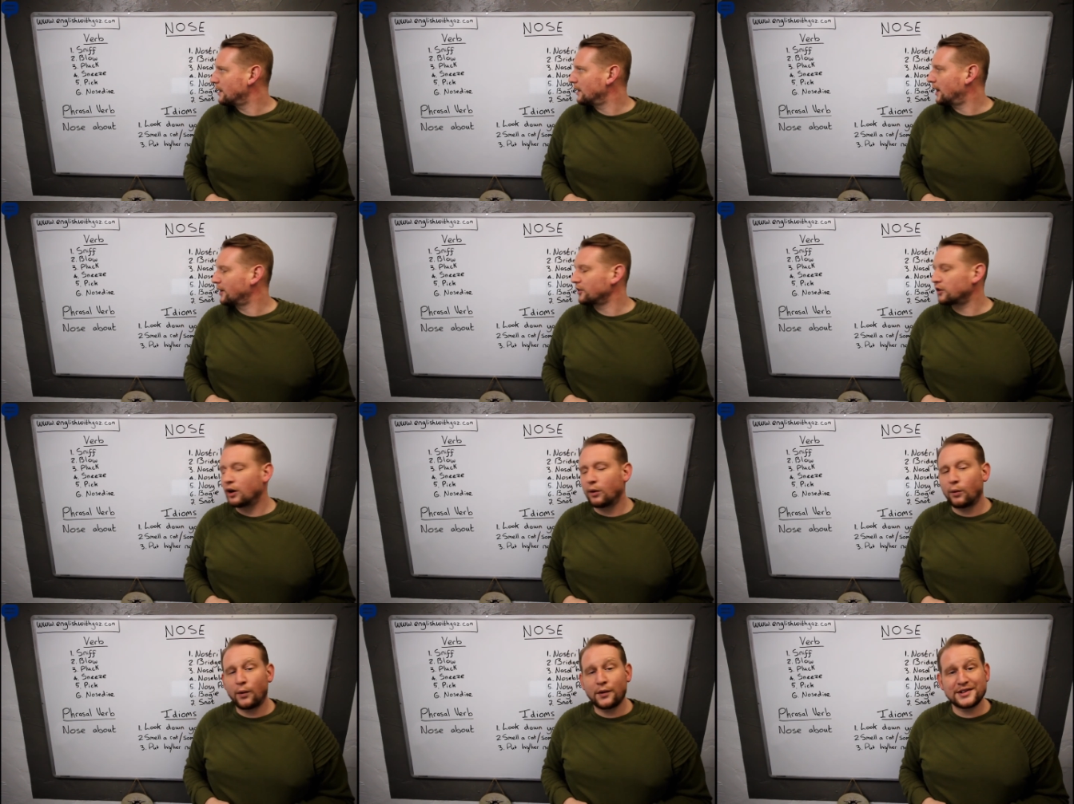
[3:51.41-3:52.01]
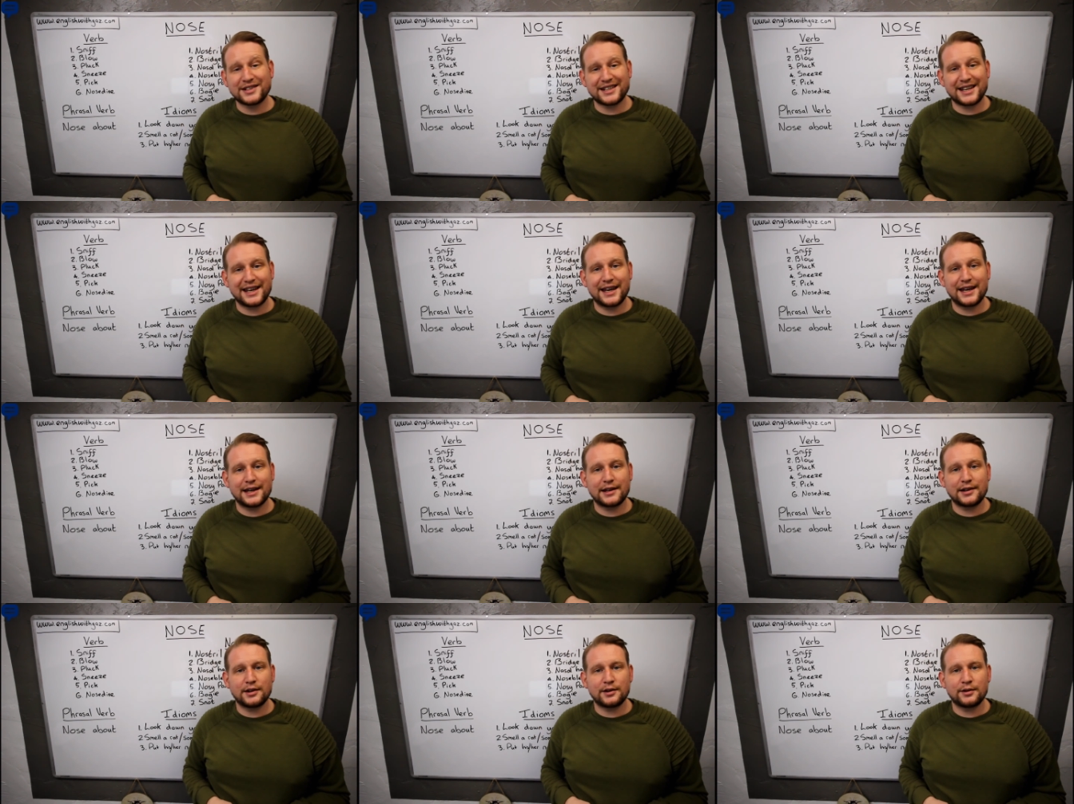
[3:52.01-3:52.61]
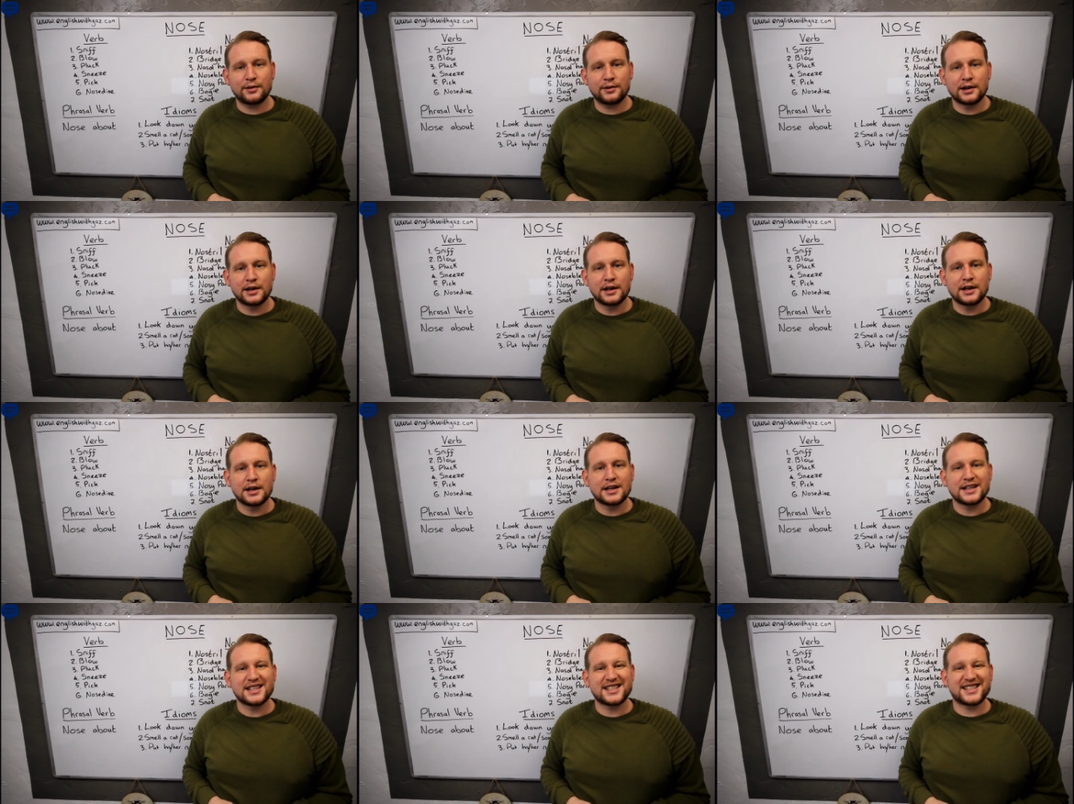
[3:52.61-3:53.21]
I don't want to hear you
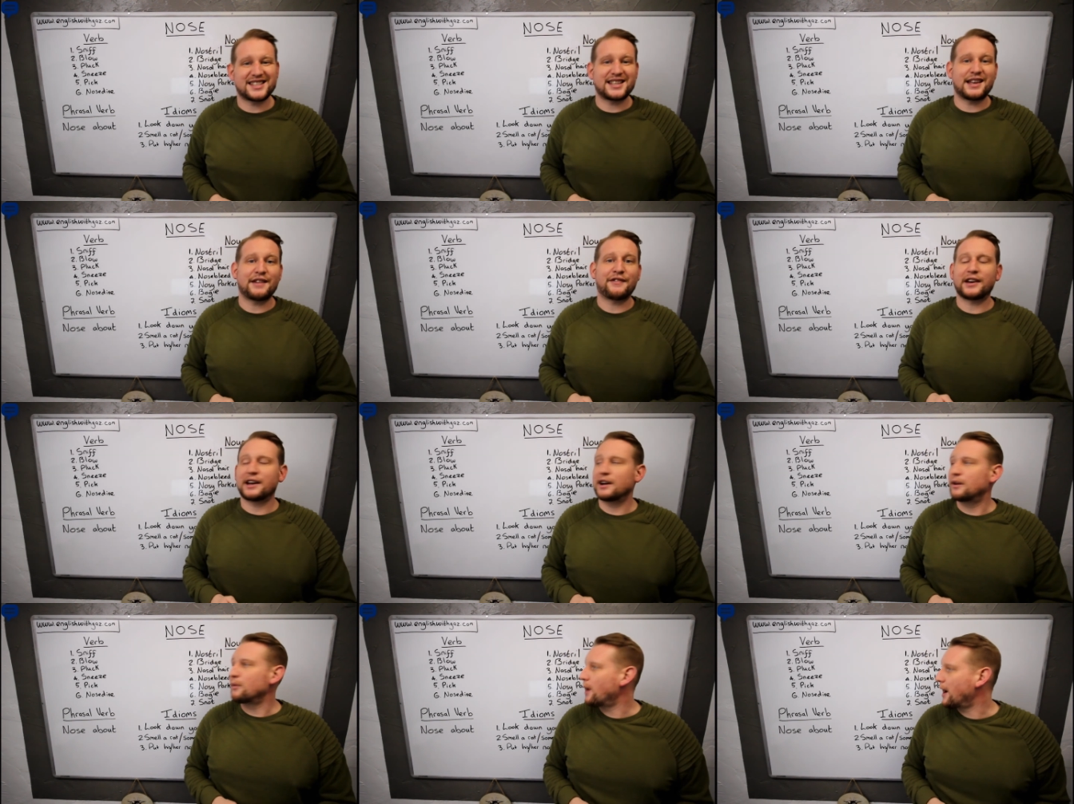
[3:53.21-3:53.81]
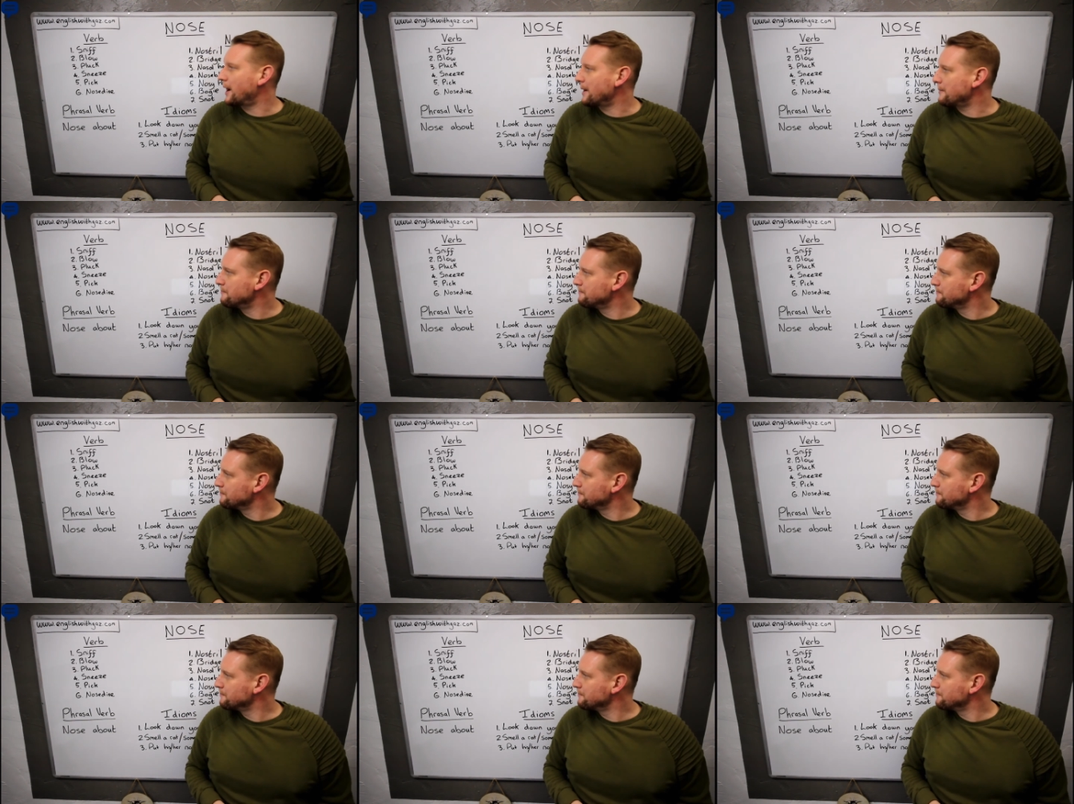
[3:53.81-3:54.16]
sniffing away.